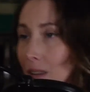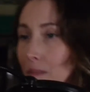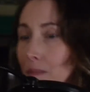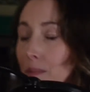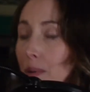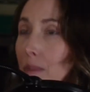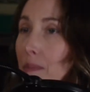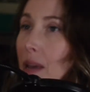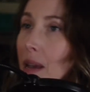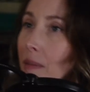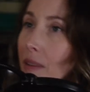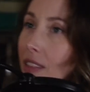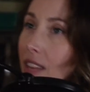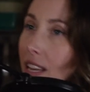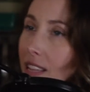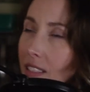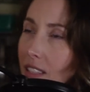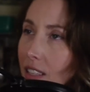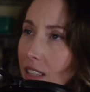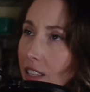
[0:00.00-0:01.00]
But maybe
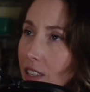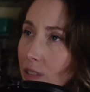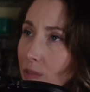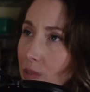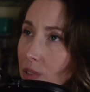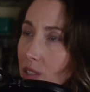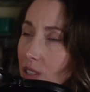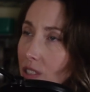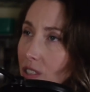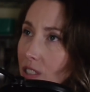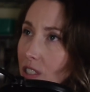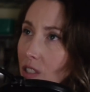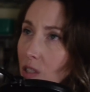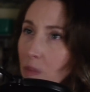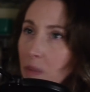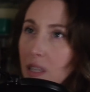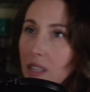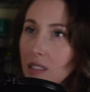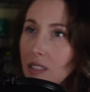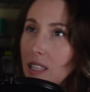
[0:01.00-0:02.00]
that's a little resistance
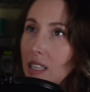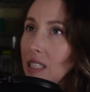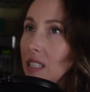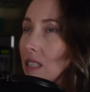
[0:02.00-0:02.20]
because he